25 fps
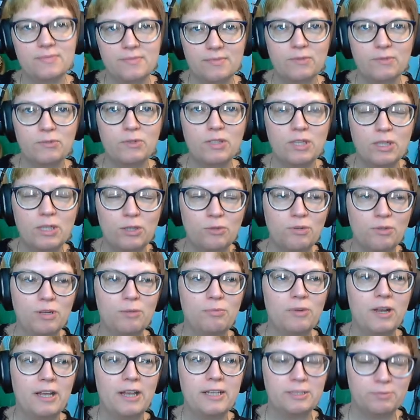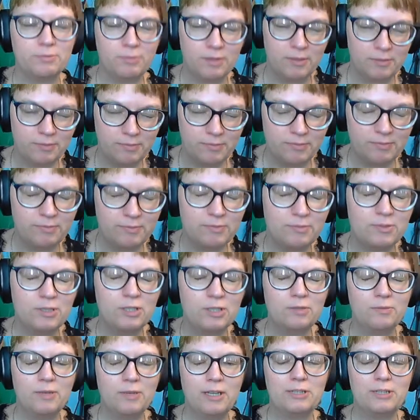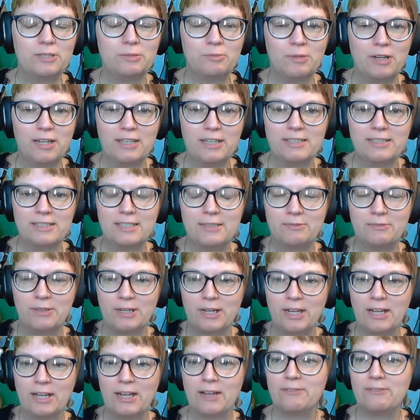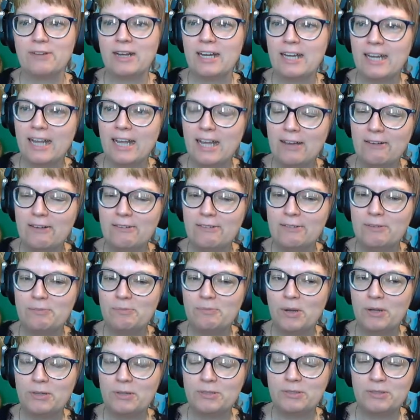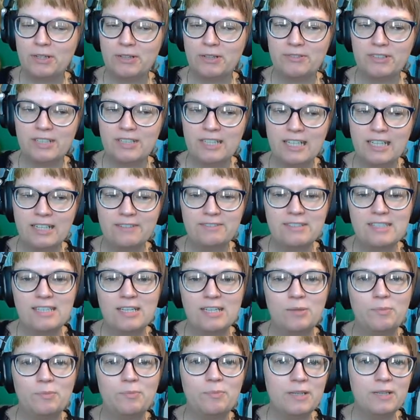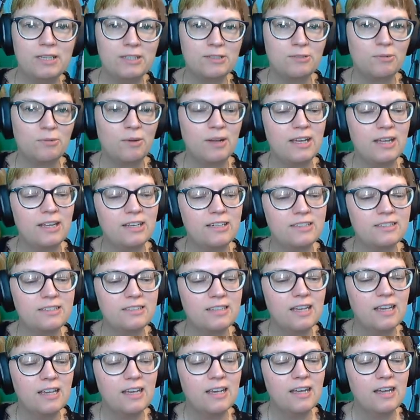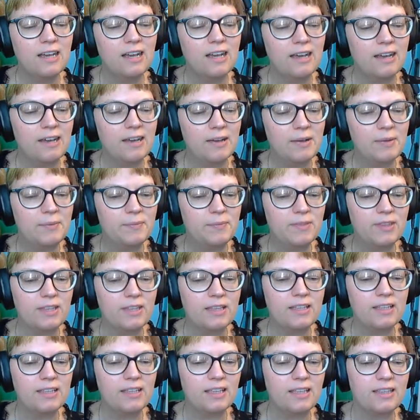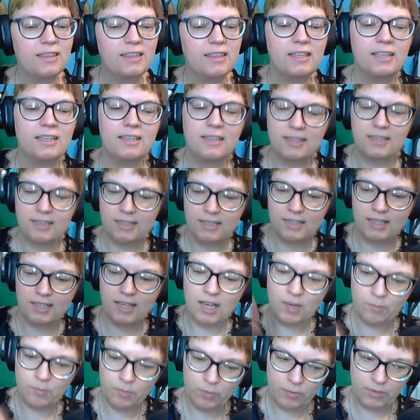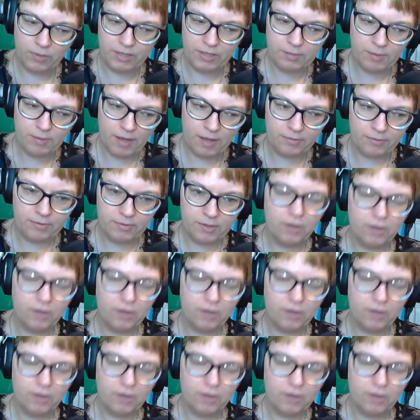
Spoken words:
really three brands, but two major brands that I'm working on right now are Pose Raven Gifts and Abyss Wares. I think a couple weeks back,